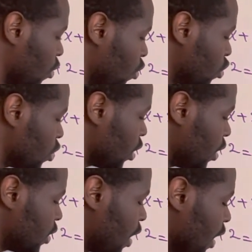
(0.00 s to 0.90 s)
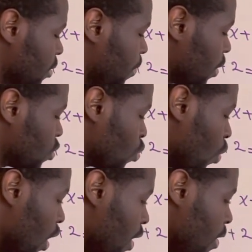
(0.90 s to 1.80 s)
sorry, it's x plus
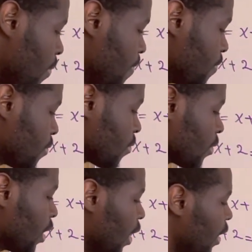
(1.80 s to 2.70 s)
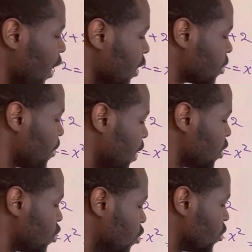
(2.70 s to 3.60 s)
1 and x
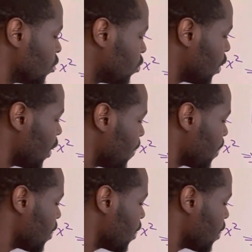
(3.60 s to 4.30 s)
minus 2, right?